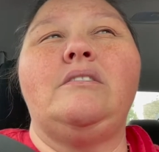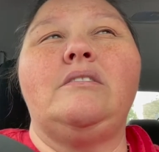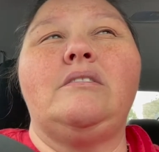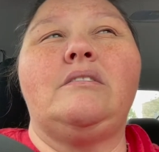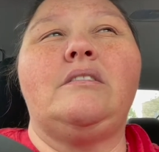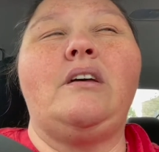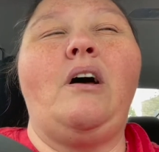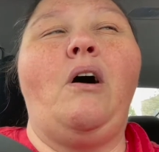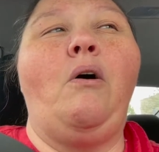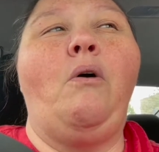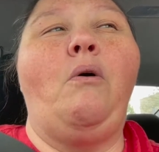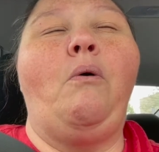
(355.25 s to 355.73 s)

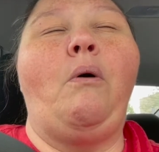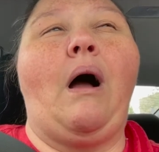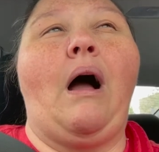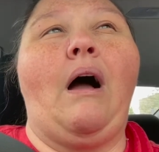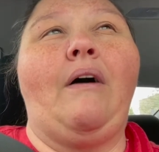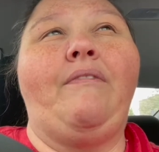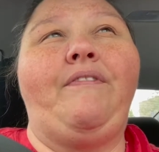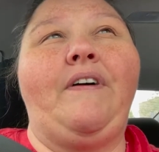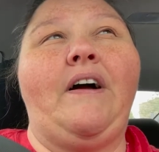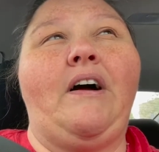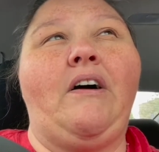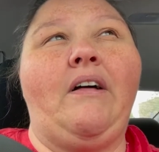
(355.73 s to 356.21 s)
So
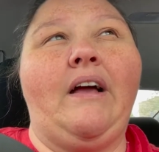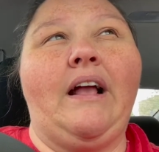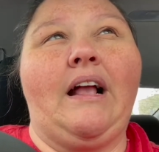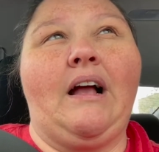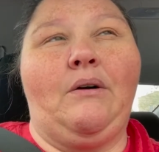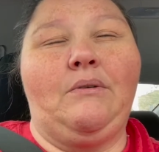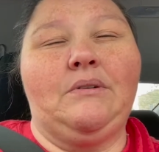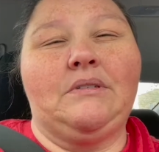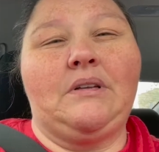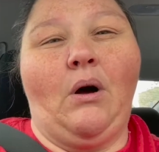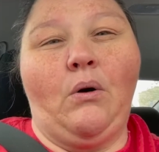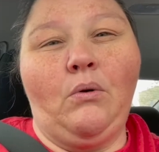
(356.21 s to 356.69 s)
I felt like
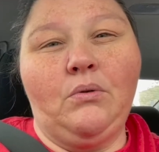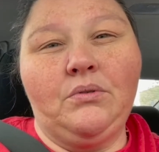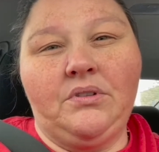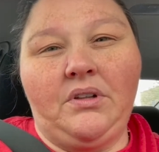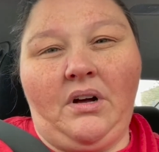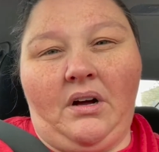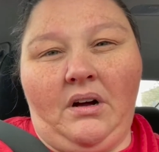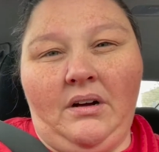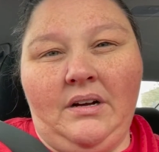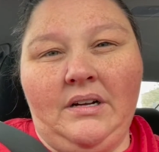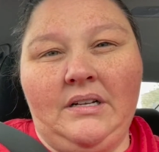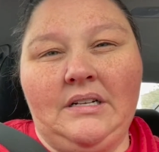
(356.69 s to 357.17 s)
I was
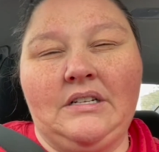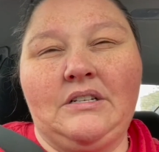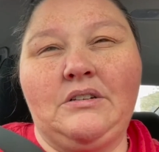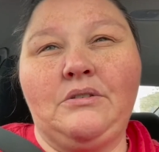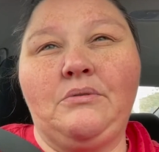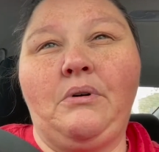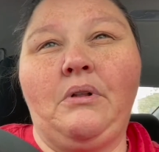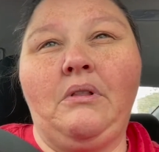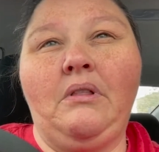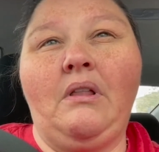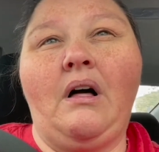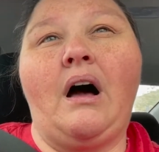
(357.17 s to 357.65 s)
holding on
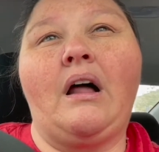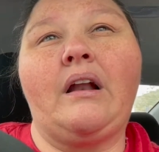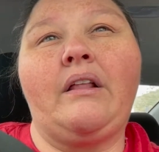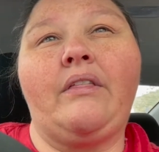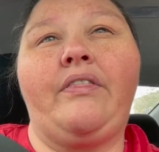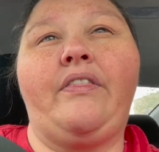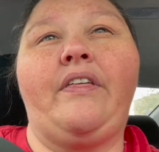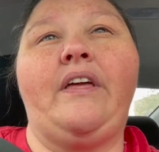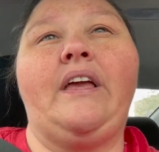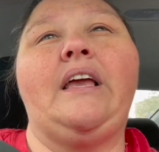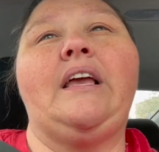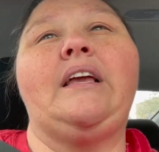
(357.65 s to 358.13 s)
to a lot
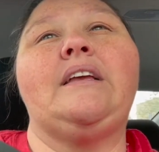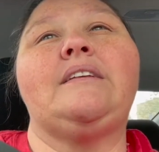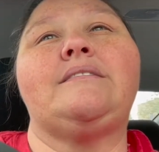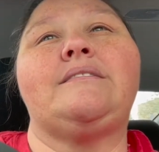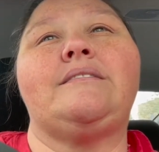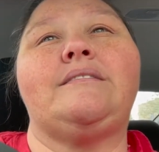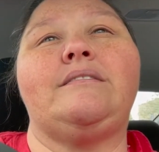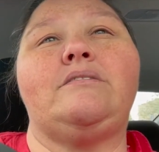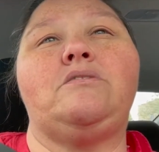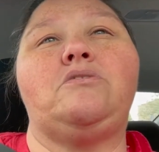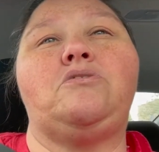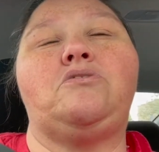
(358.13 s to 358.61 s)
of
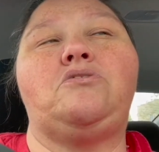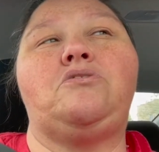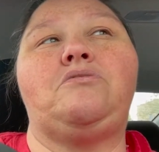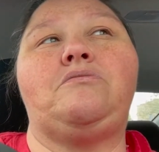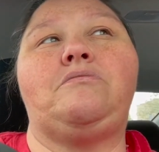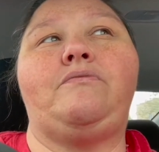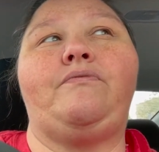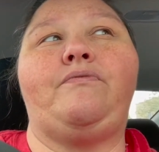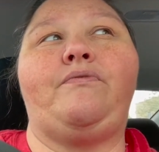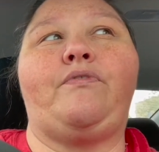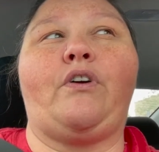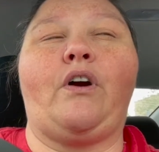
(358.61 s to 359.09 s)
things
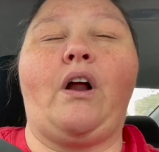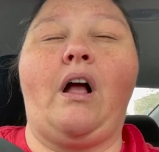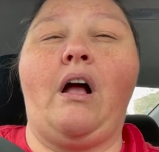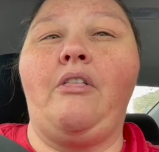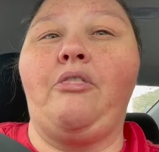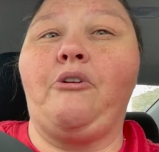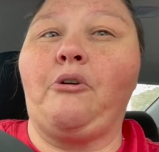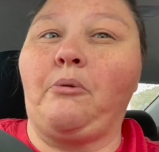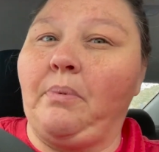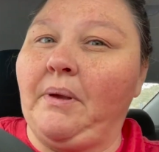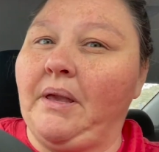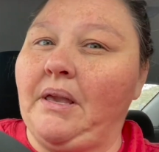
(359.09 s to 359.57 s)
for
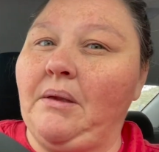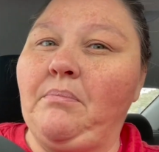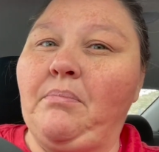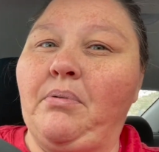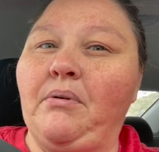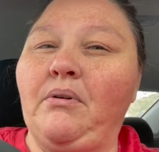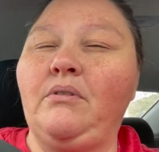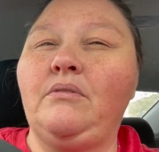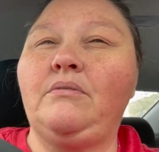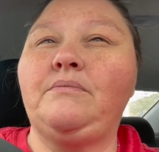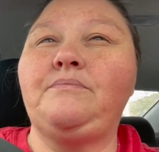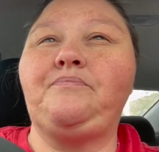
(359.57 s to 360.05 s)
other
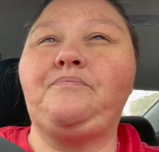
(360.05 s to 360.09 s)
people,